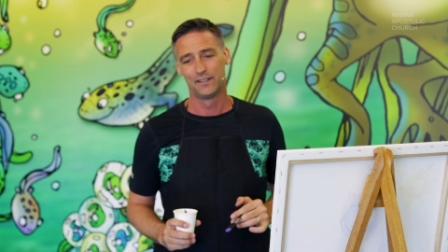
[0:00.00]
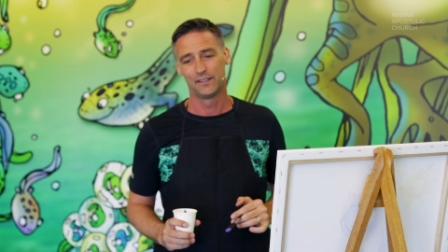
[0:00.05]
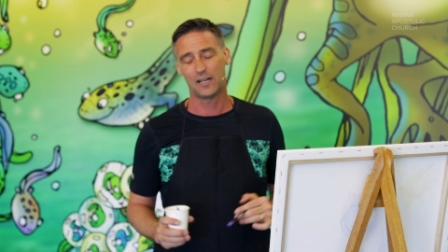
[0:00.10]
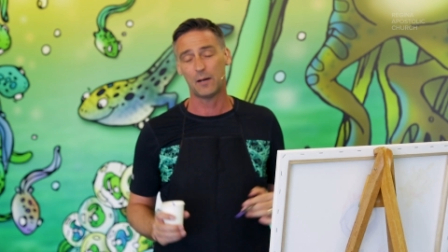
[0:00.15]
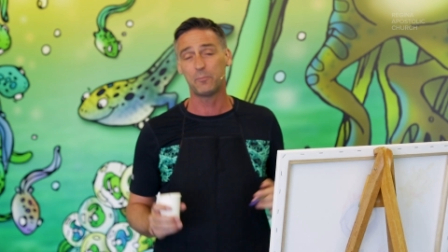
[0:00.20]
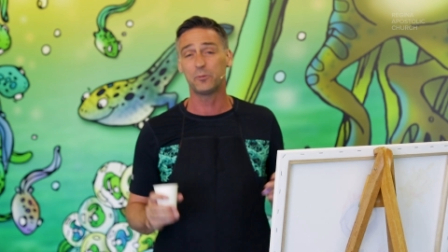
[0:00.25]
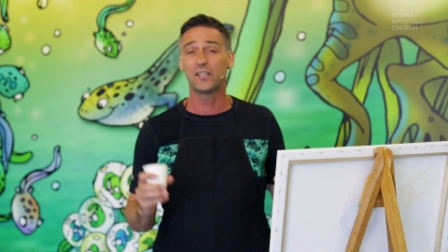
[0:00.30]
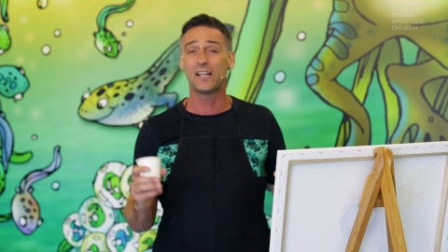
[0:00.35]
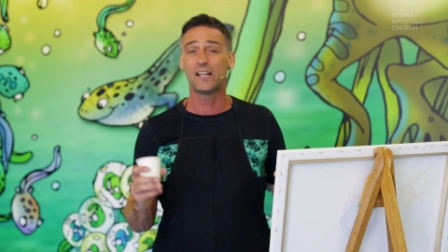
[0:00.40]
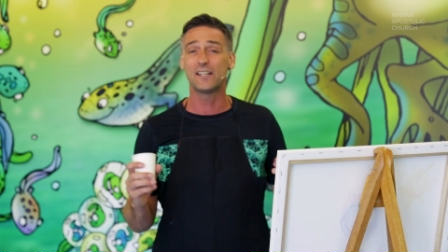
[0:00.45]
A
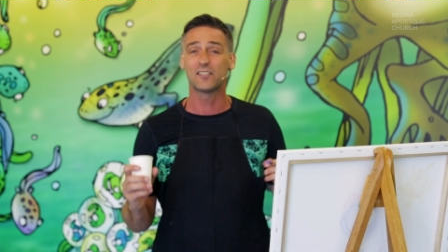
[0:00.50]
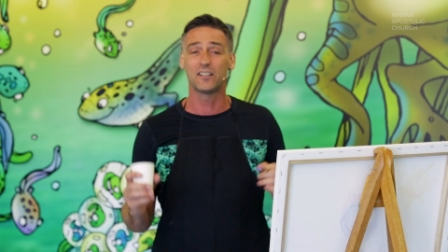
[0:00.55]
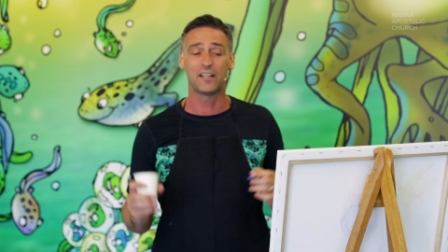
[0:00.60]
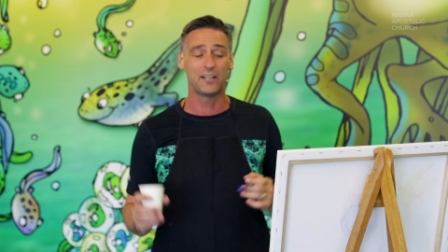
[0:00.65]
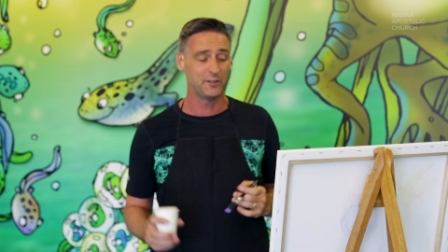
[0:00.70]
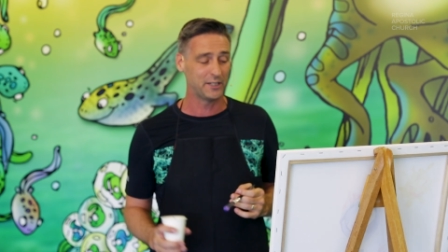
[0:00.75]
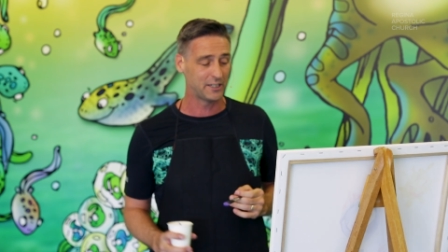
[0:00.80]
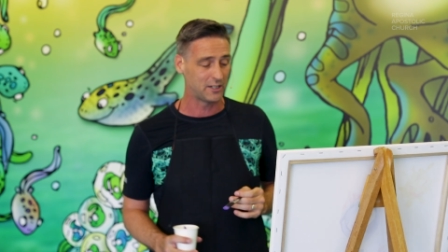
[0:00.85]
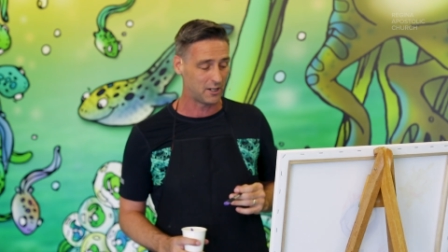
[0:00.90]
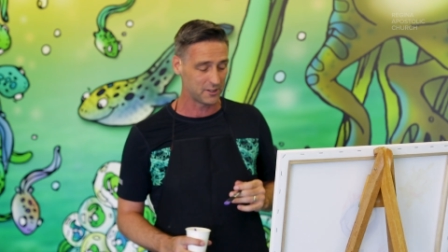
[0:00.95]
couple days
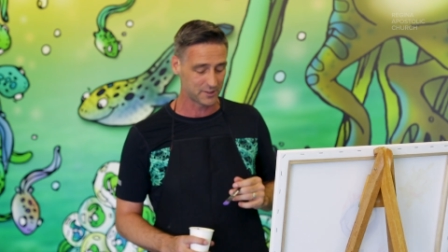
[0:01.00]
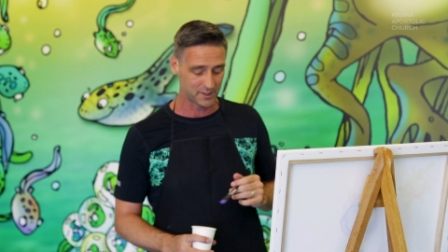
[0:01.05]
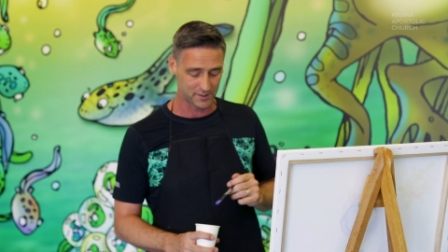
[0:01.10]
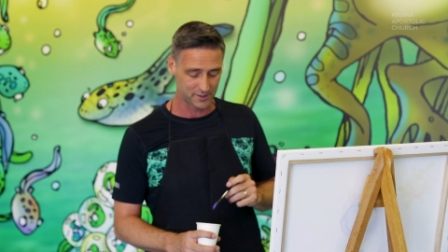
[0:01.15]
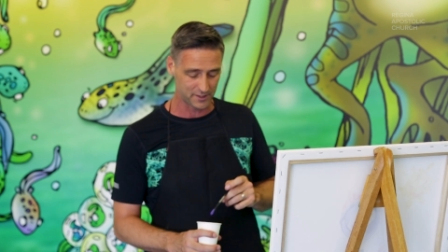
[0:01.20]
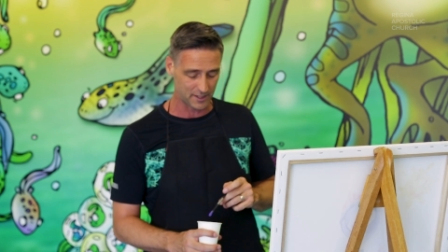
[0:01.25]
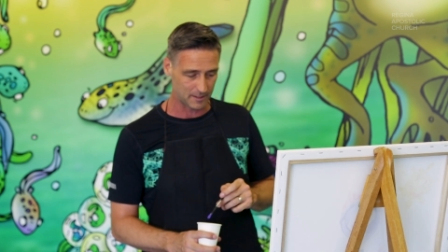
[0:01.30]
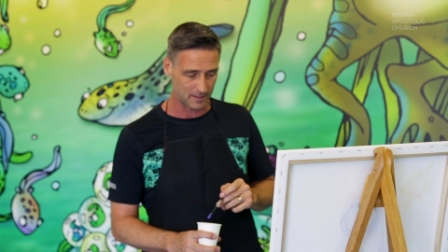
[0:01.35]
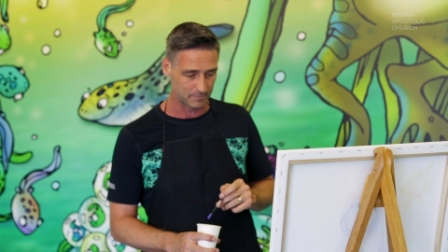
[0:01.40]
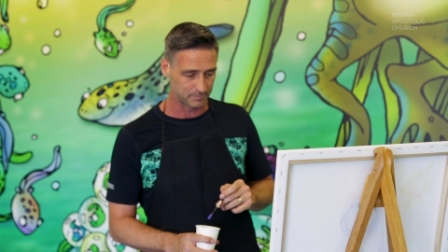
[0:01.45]
later, he calls
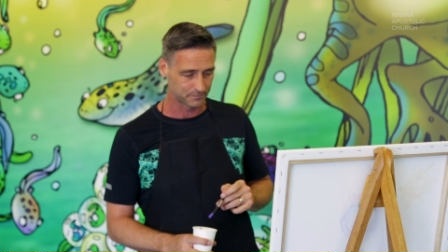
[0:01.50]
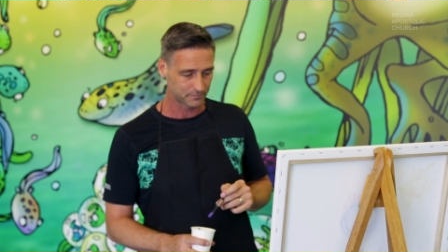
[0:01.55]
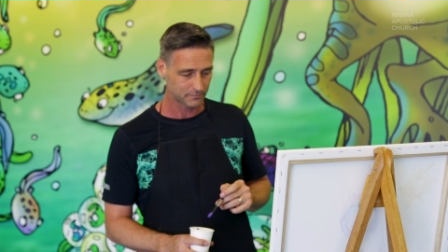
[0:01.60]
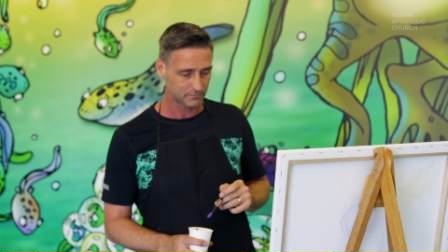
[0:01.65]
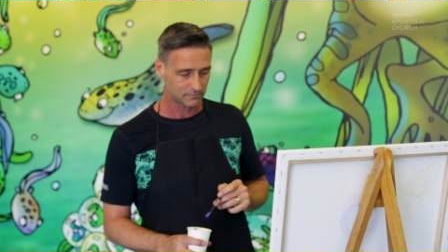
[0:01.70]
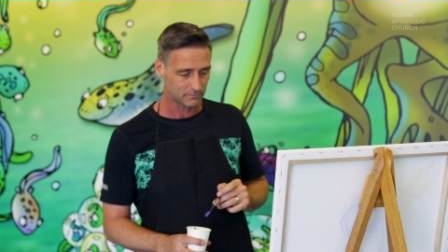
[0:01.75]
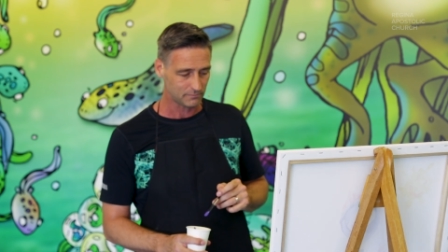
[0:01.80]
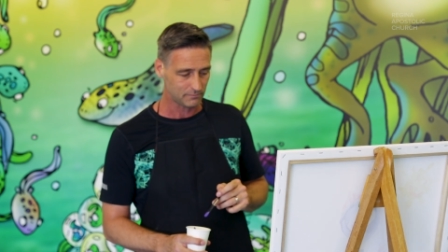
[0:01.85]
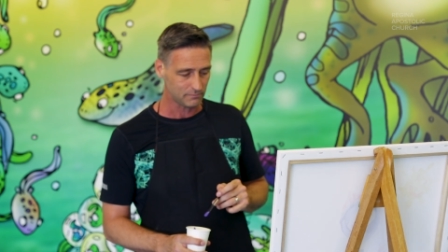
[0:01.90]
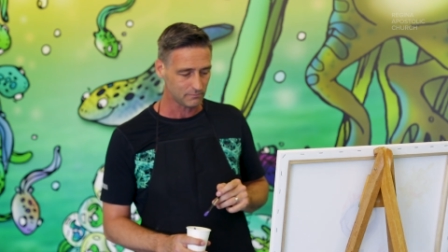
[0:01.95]
us up.
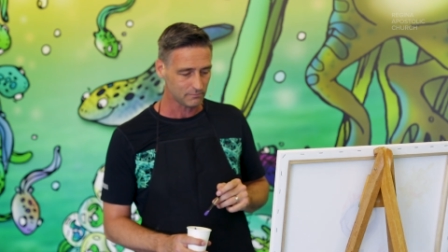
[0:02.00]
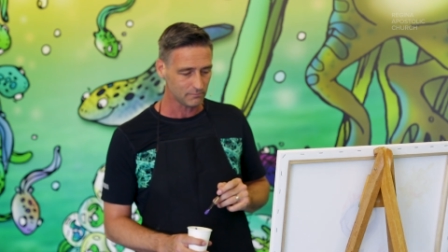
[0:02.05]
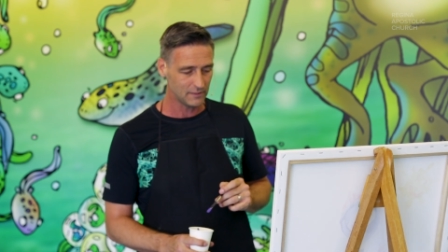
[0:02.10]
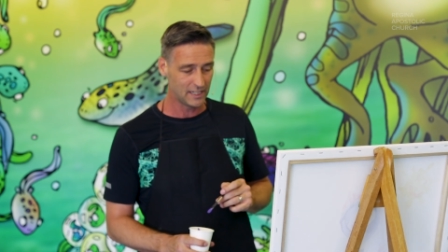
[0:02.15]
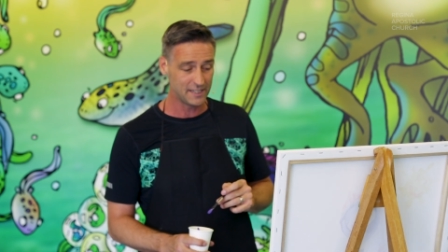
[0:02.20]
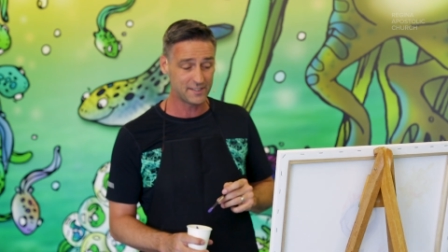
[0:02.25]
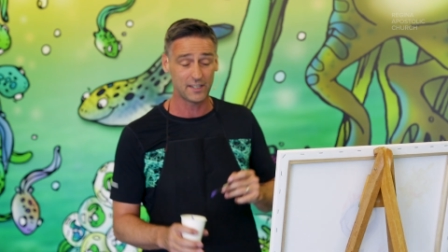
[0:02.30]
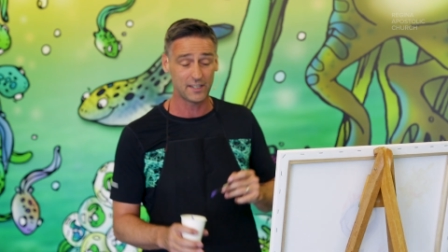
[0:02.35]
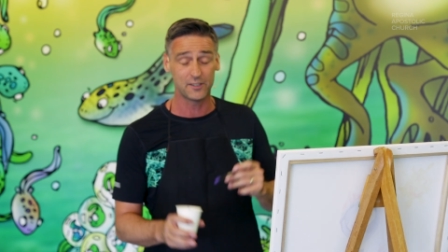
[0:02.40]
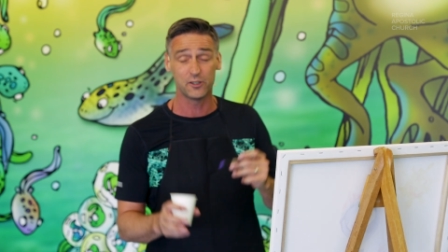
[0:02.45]

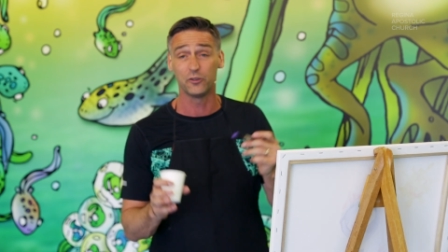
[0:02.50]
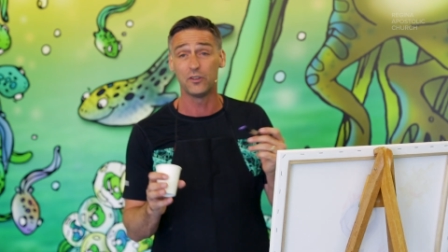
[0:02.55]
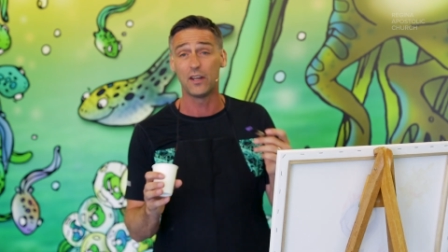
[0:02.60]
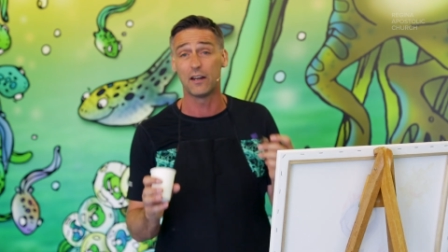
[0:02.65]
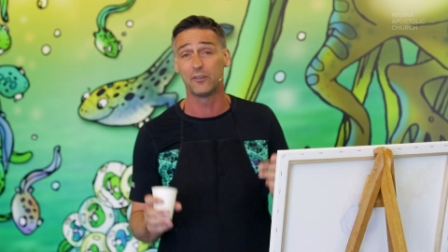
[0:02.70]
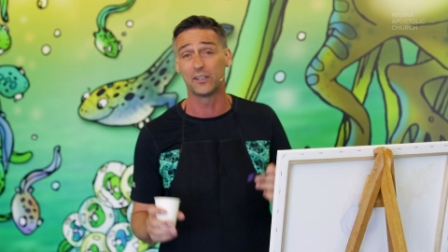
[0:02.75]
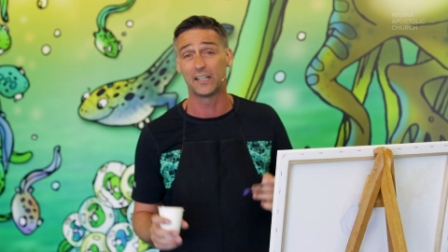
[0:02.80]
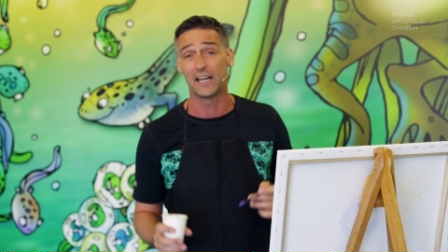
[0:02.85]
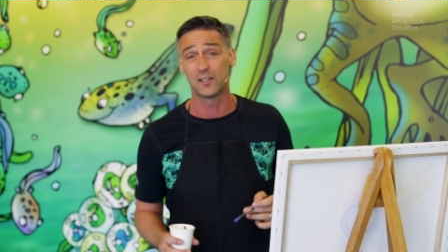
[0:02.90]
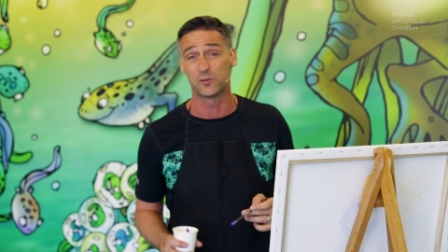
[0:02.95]
He said, You'll
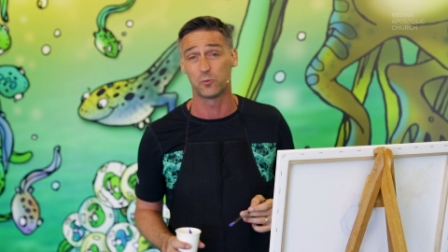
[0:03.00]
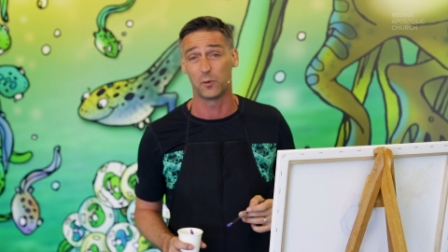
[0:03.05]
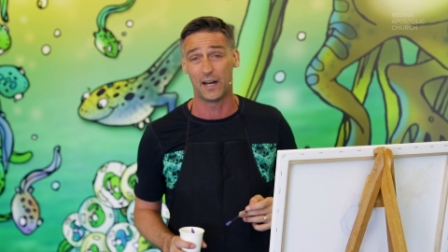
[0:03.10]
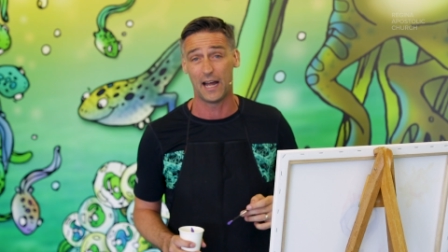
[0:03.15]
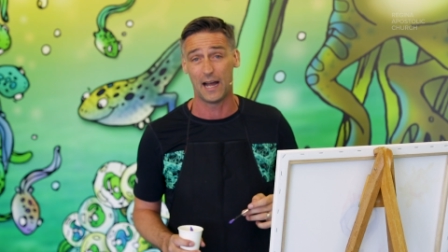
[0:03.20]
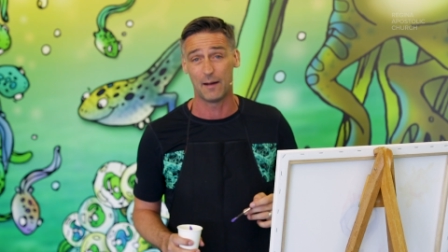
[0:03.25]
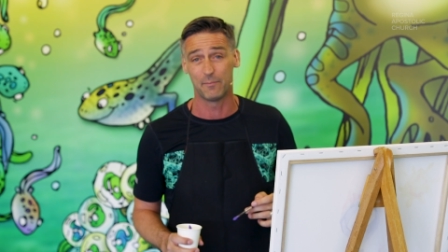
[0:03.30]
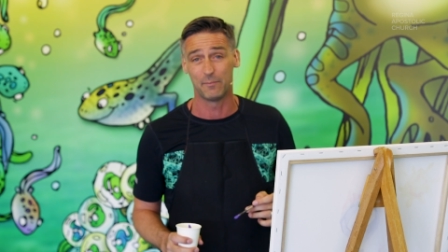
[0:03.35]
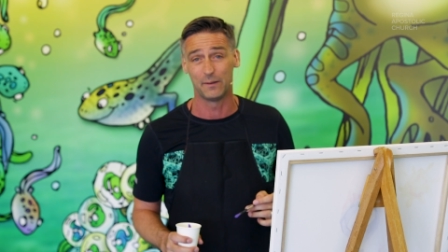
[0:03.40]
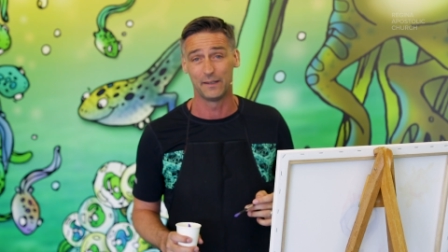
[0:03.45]
never guess what
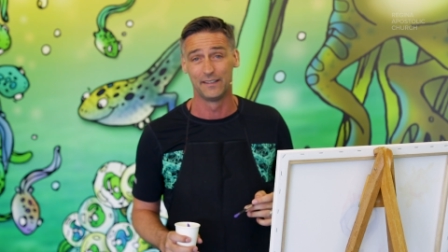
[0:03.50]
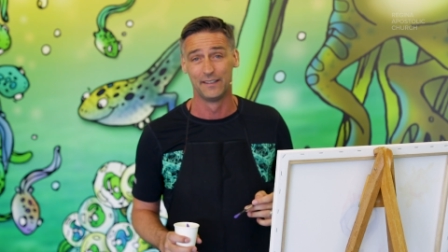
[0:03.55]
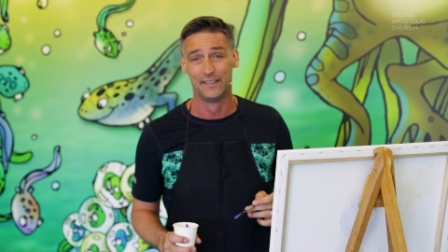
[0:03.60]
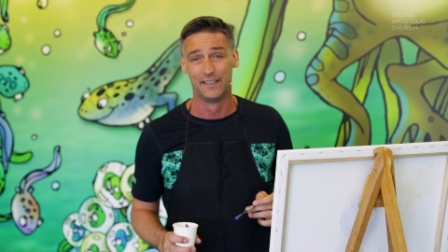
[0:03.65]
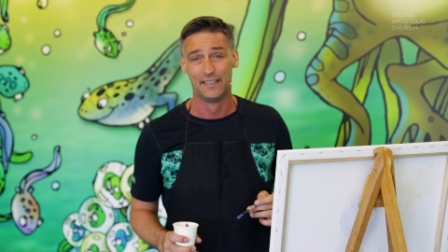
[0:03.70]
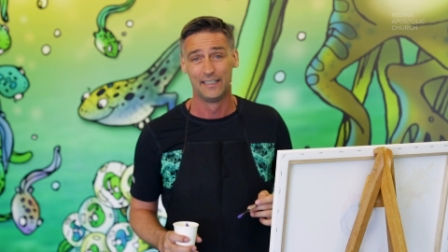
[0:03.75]
happened.